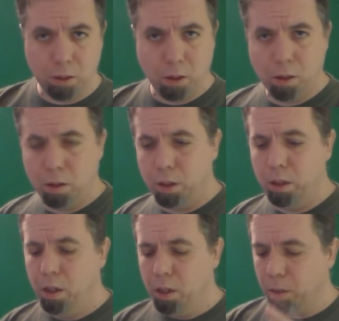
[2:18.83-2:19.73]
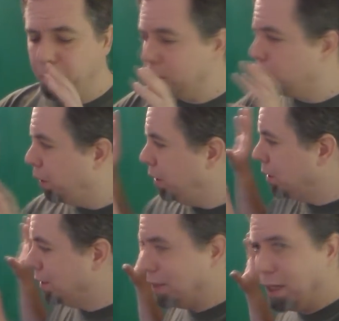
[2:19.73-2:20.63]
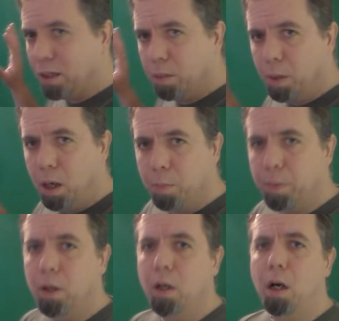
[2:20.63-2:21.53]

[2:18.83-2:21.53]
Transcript: the best way to set them up,